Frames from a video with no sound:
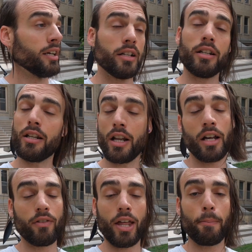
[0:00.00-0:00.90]

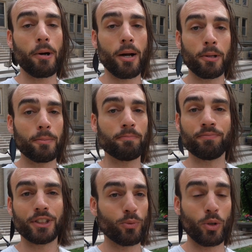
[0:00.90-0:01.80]
None of that
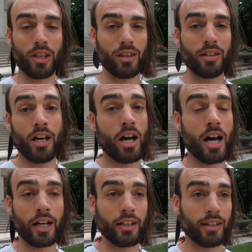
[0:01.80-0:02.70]
problem with the Hawk.